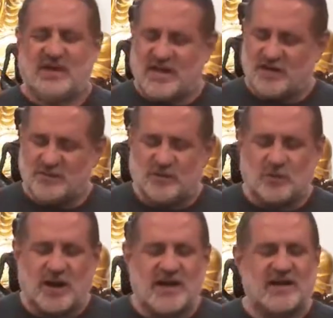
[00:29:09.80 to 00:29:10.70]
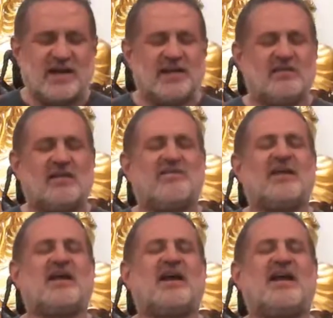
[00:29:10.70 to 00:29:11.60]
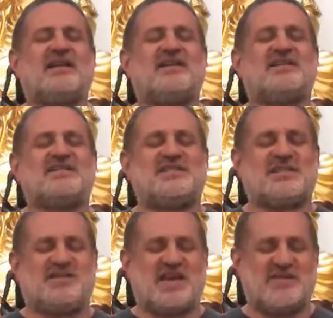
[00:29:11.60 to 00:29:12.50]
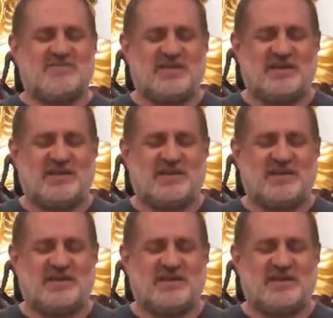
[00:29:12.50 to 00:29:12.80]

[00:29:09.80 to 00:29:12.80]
And we radiate loving kindness to them.